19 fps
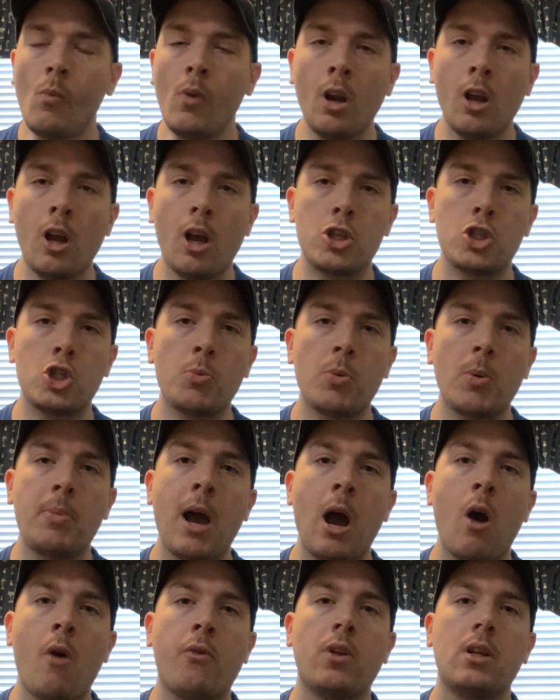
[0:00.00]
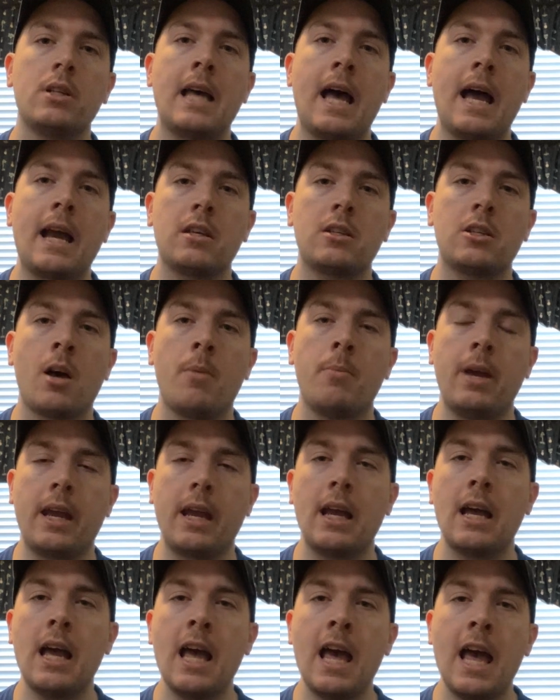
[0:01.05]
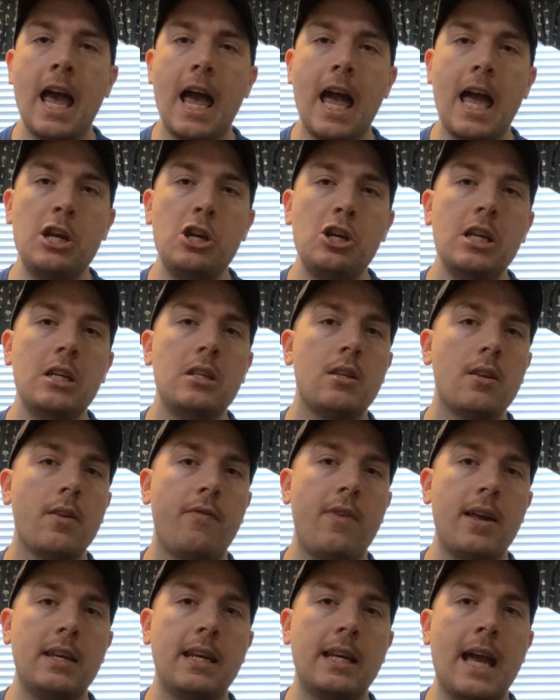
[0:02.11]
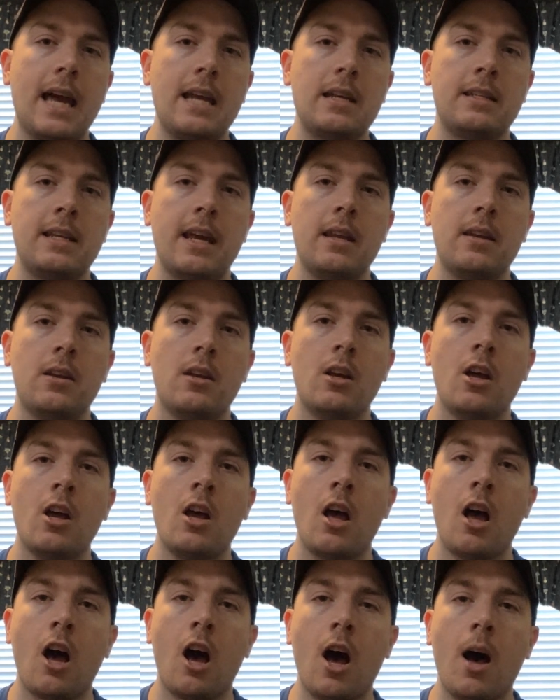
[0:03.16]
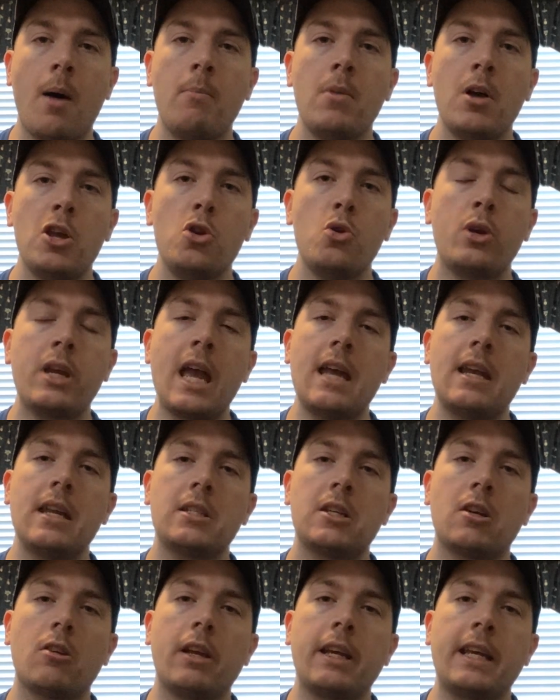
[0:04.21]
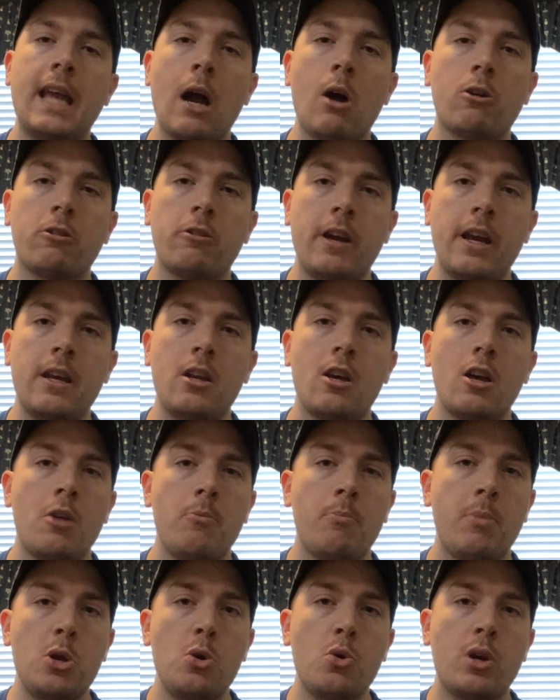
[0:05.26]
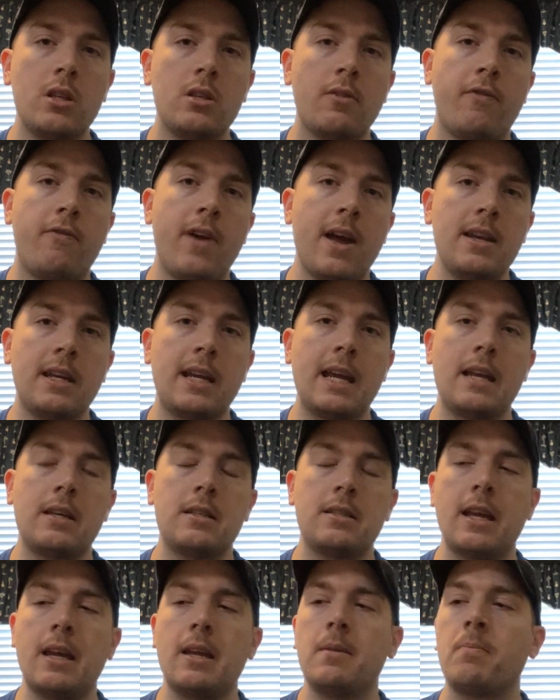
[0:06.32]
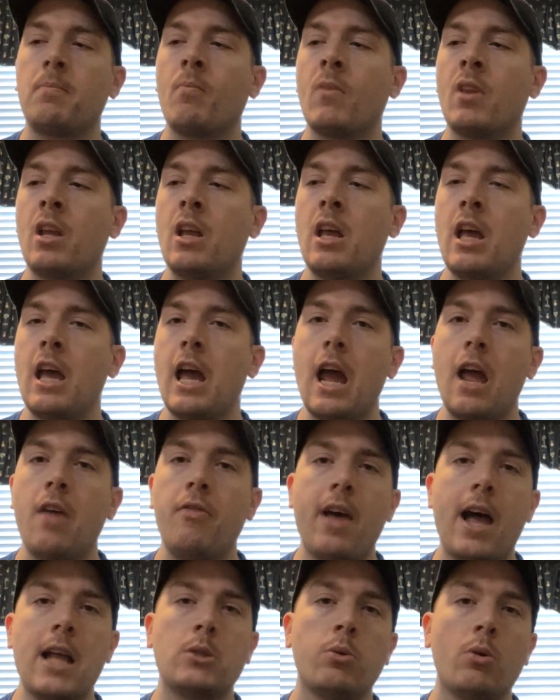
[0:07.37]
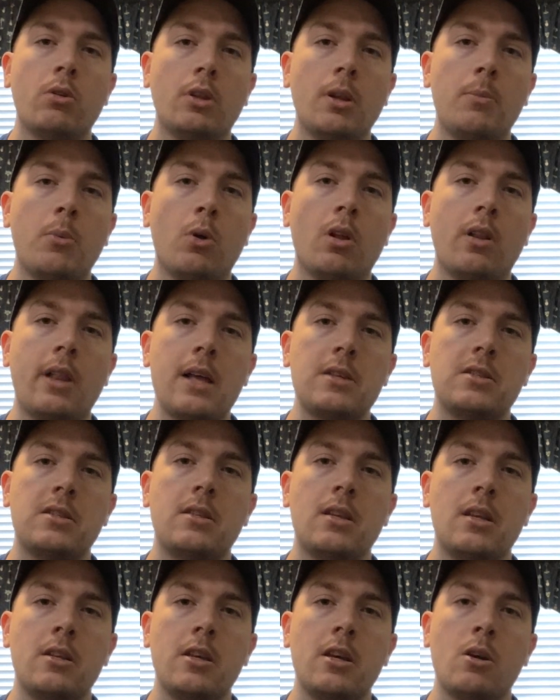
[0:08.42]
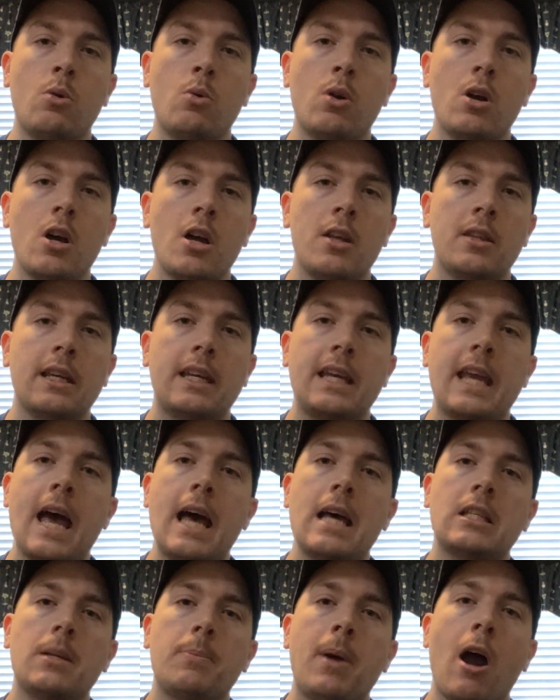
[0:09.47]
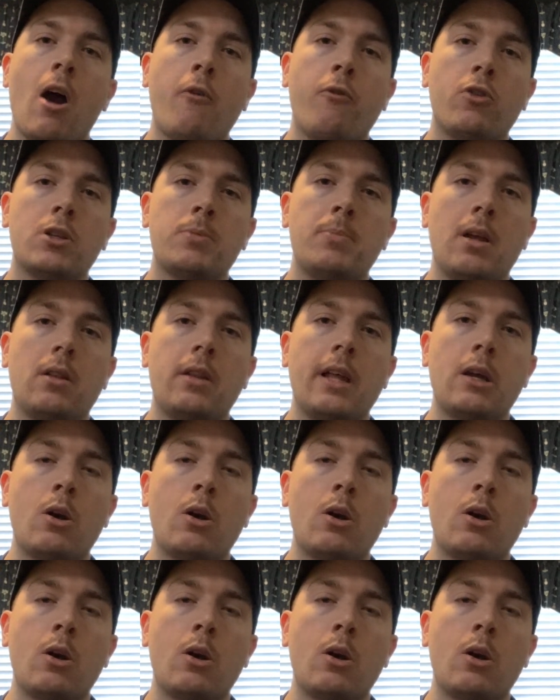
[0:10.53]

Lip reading: a super powerful attack is coming and you need to defend against it. You can't necessarily counter it, but you can defend against it. And that's what Limbo allows us to do, to cast a powerful spell like